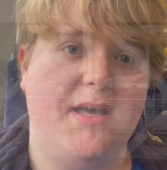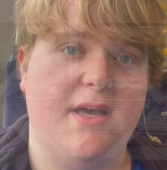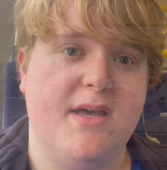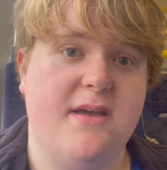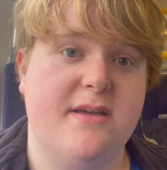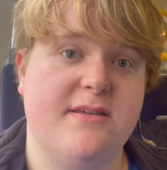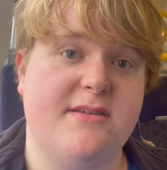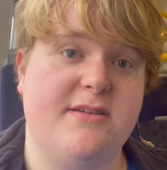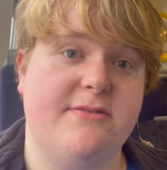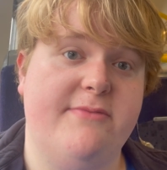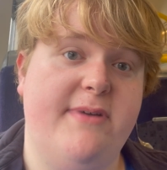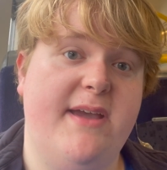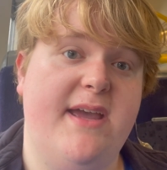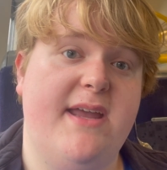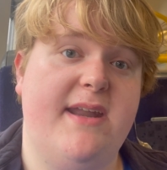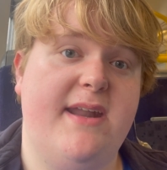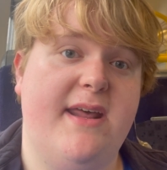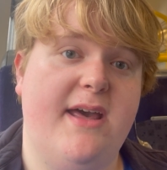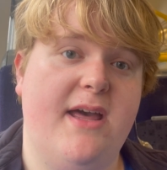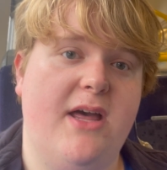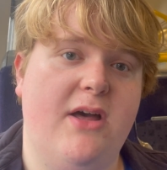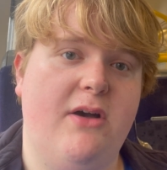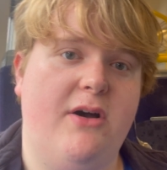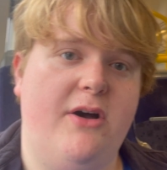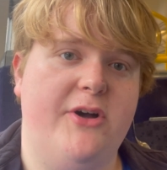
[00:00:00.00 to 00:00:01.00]
So we are
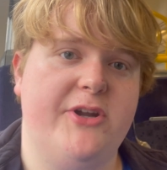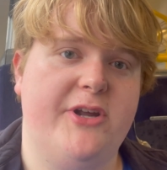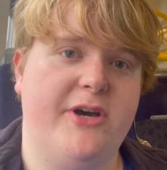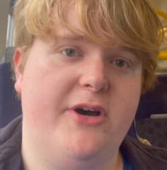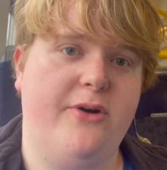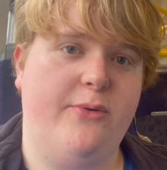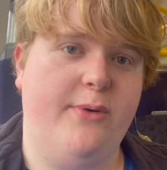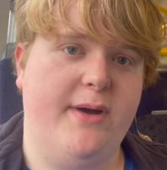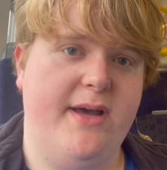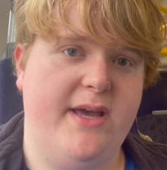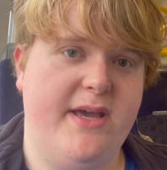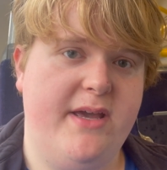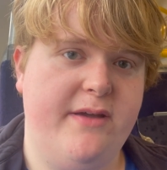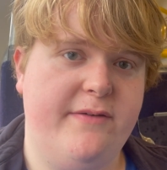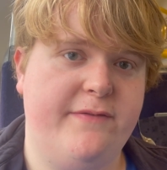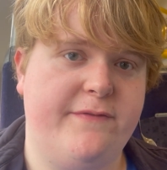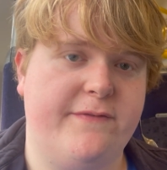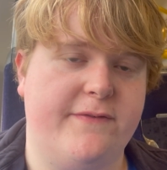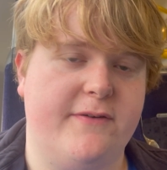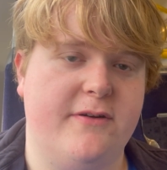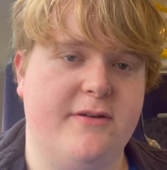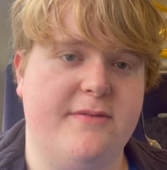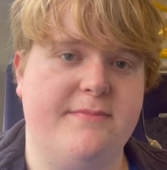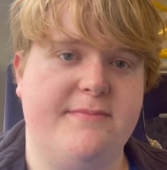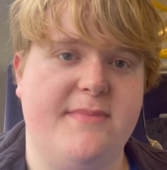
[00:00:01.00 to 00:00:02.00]
now on our way
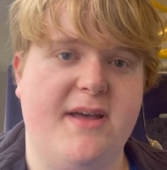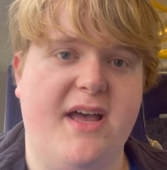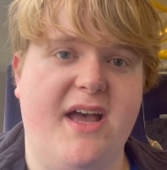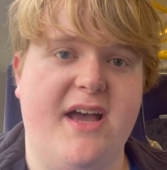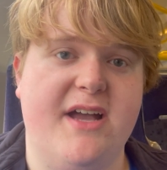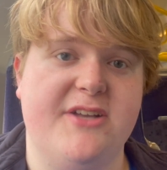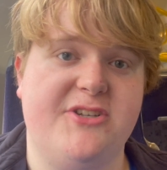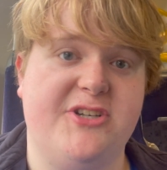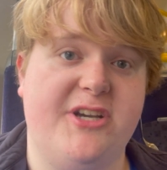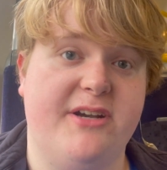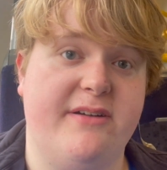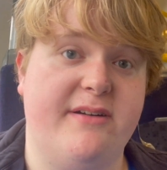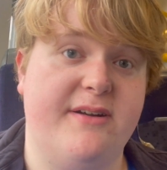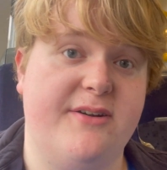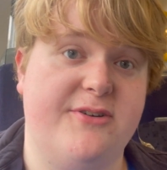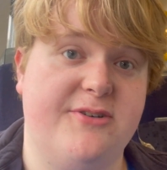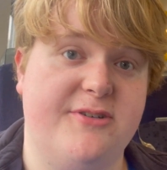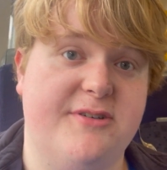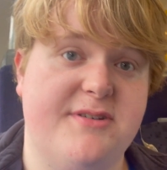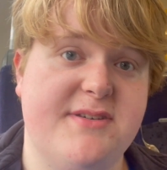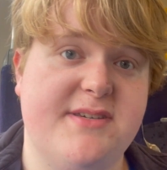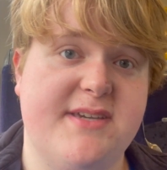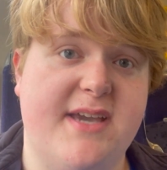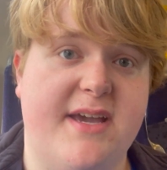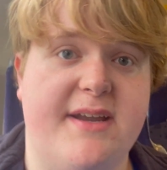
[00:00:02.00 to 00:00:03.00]
from Charing
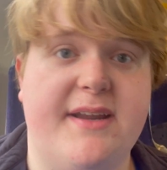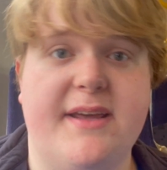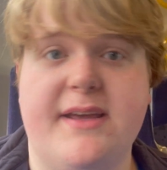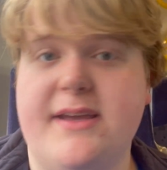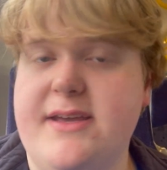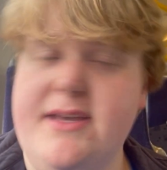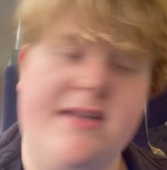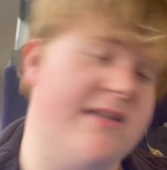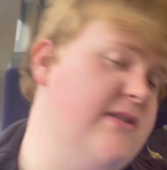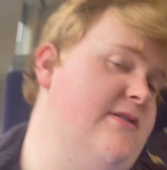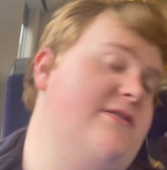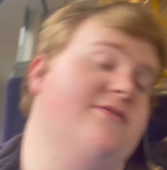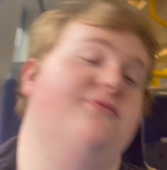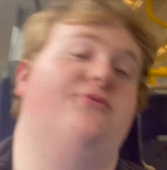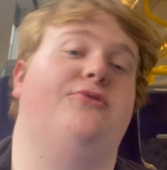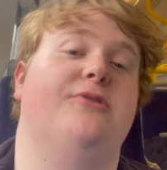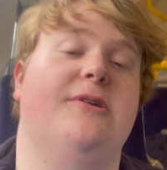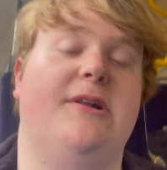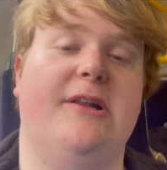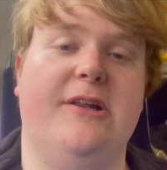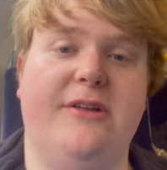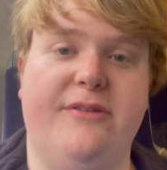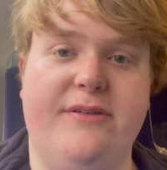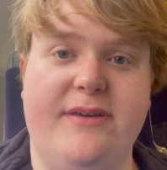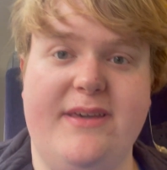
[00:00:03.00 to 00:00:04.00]
Cross, heading into
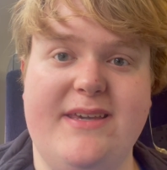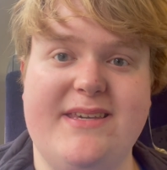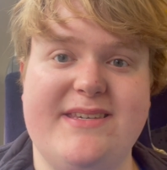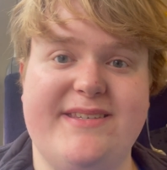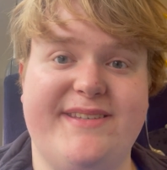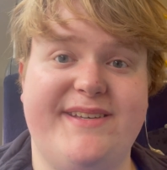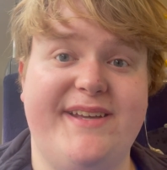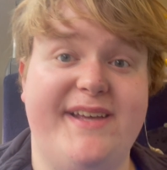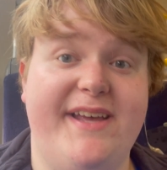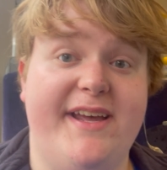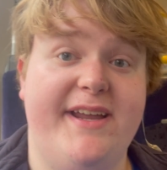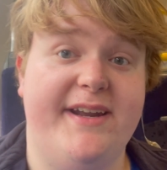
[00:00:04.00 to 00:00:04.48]
Waterloo East.